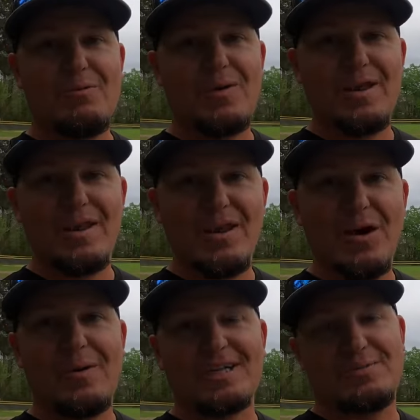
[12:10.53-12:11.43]
with
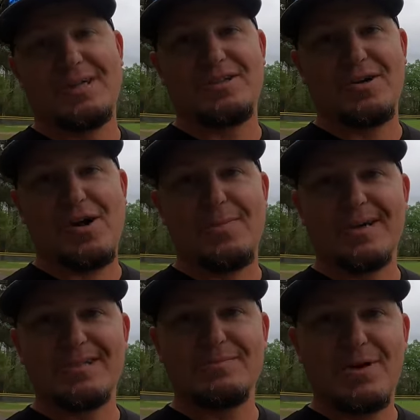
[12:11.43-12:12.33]
no explanation at all,
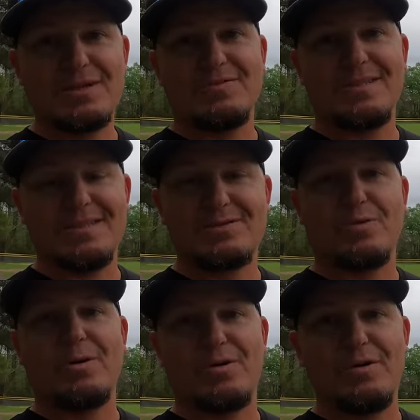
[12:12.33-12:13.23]
because most of us, that's
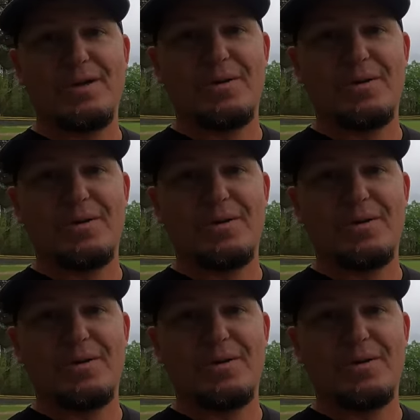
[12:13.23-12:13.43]
what we grew up